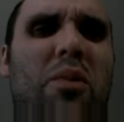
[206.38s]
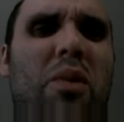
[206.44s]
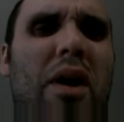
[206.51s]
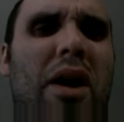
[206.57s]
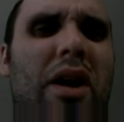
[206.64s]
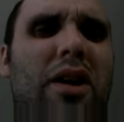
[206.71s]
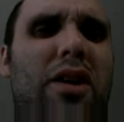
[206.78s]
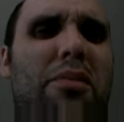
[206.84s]

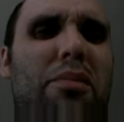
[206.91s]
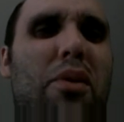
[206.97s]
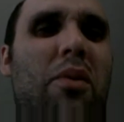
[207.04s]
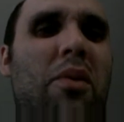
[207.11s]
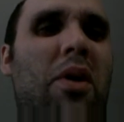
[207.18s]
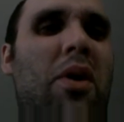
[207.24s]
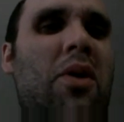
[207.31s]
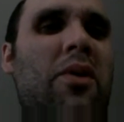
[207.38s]
Ross
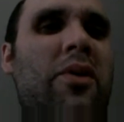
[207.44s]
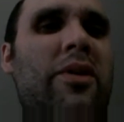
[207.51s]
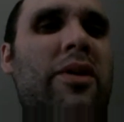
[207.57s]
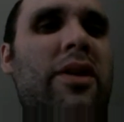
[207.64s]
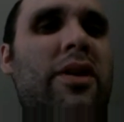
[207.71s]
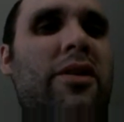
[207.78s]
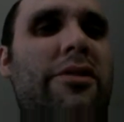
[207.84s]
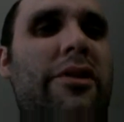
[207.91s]
Perot
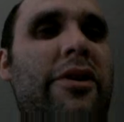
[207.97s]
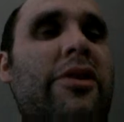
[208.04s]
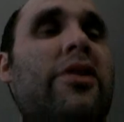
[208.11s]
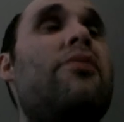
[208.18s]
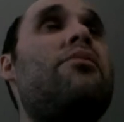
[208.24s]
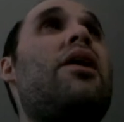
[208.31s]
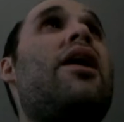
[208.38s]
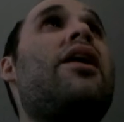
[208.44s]
as far as
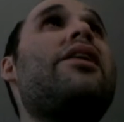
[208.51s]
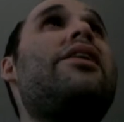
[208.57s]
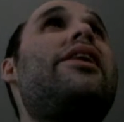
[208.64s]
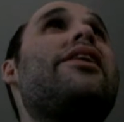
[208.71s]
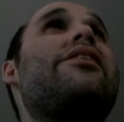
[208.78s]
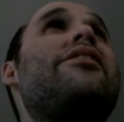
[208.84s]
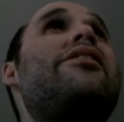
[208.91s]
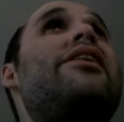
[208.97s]
the mock
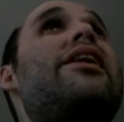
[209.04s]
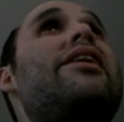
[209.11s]
election